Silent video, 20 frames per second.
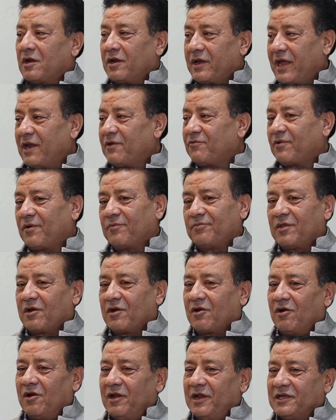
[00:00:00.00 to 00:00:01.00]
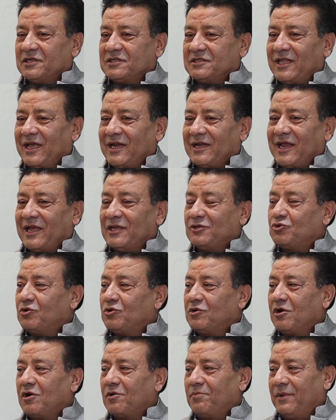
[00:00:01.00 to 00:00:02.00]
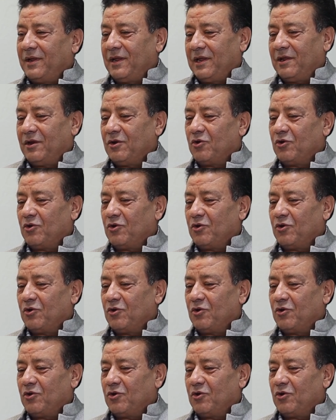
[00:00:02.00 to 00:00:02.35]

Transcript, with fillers: again from the colleagues that I should not be